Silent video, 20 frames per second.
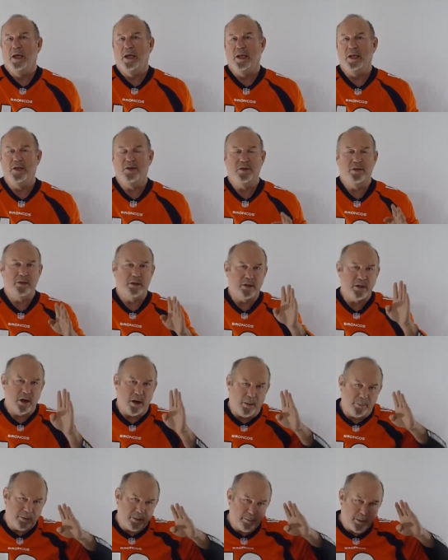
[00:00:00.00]
Anything that
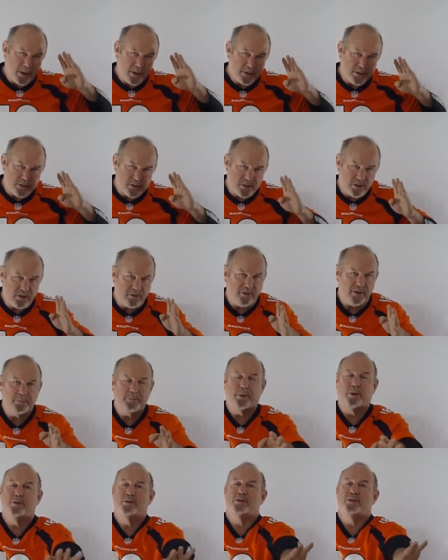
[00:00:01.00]
compromises nerve
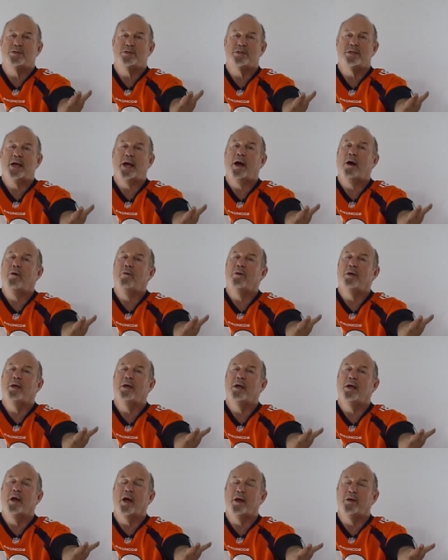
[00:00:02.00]
impulses down
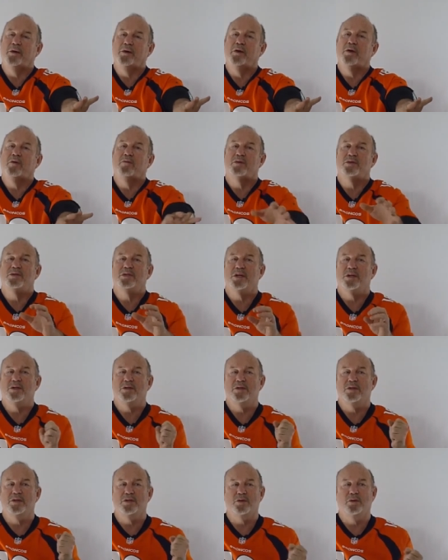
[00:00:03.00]
a nerve,
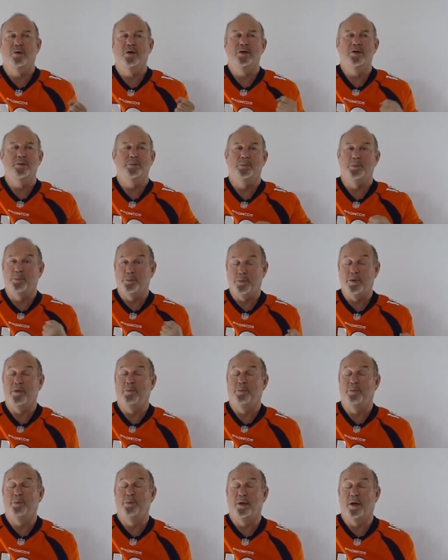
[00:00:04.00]
essentially, is going
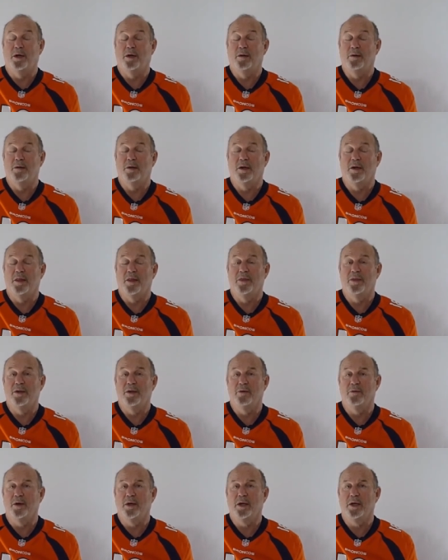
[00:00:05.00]
to
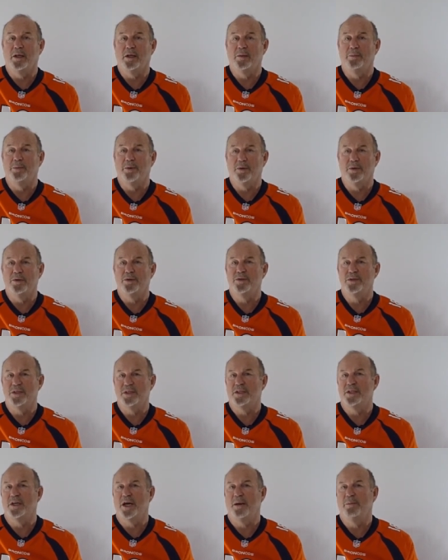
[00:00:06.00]
theoretically produce
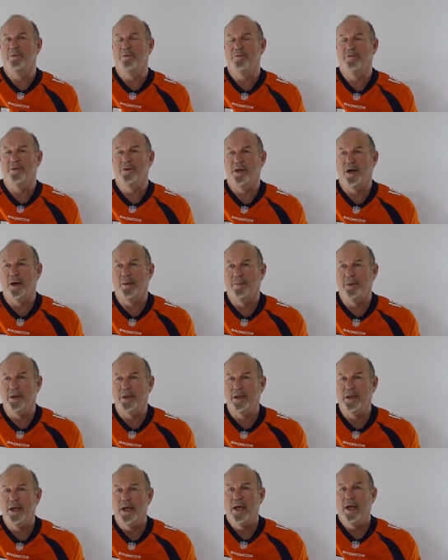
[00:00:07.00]
this type of
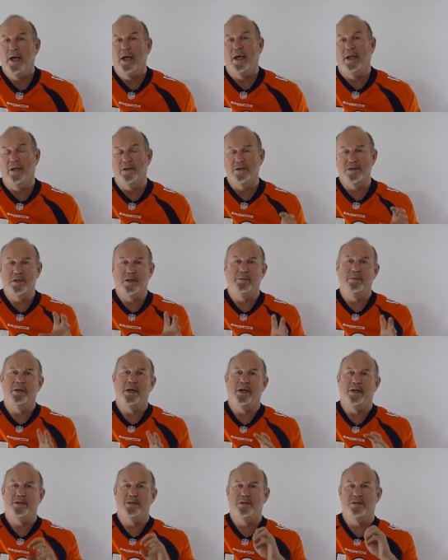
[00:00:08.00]
phenomenon. And in some
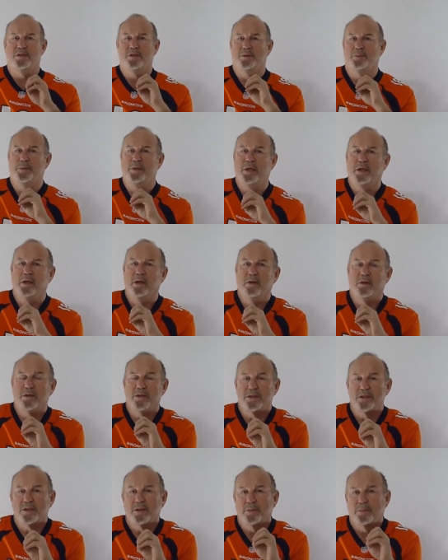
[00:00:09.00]
cases, particularly
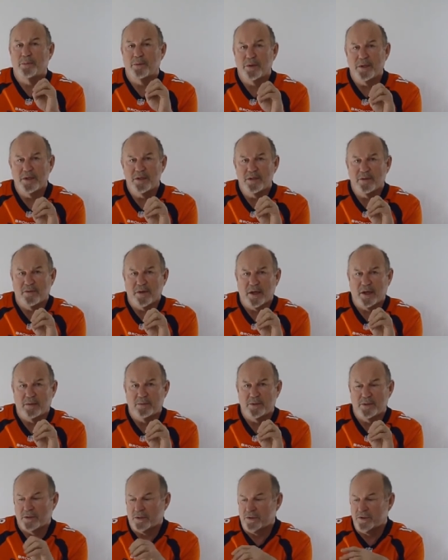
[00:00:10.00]
in some breeds of
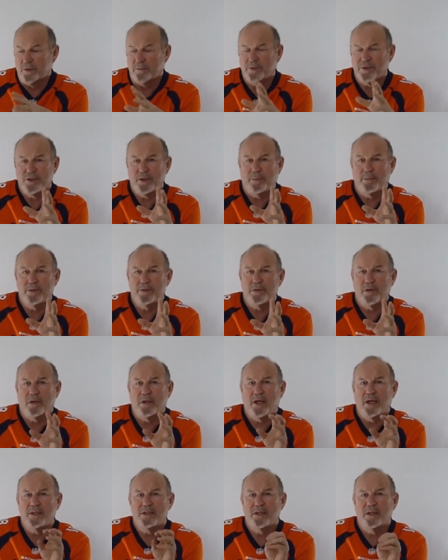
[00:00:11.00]
animals, German Shepherds are a
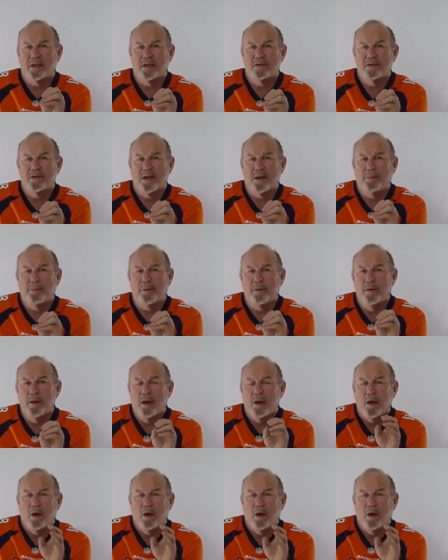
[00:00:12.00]
classic example,